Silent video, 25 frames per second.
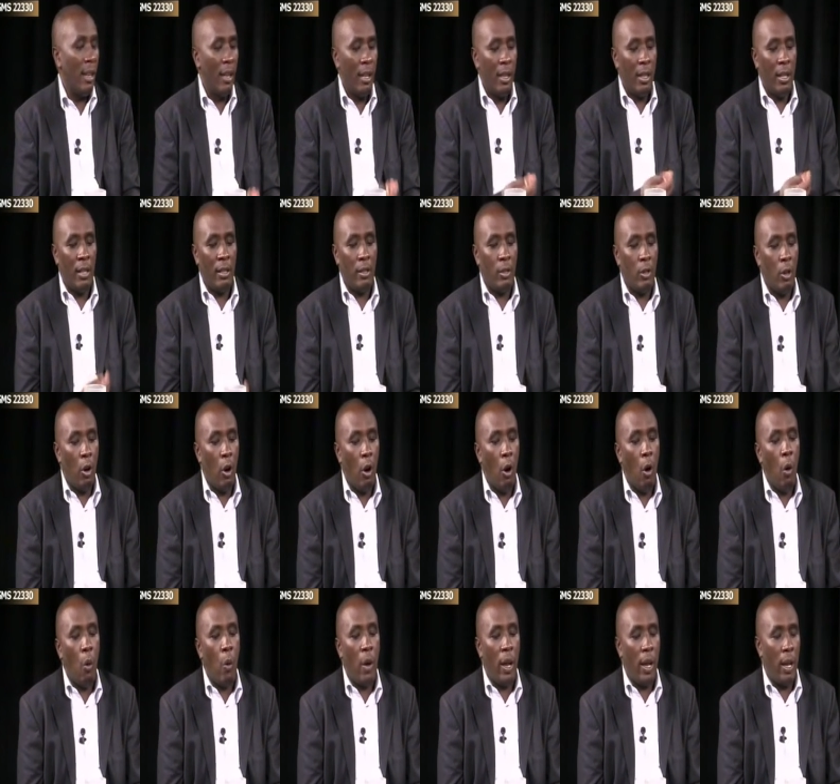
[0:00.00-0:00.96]
there's no
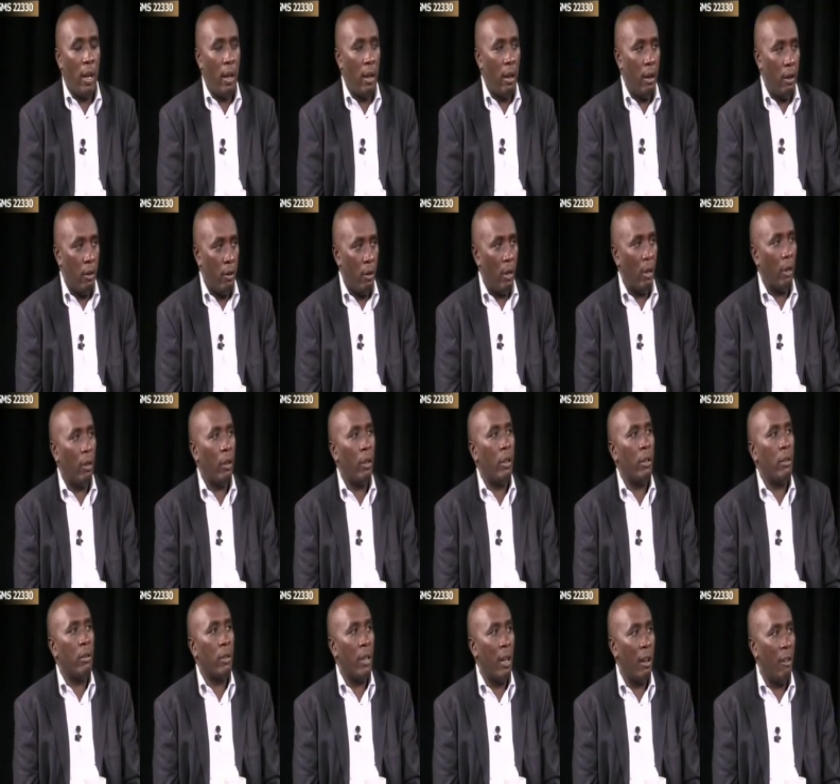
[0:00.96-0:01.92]
way you're going to have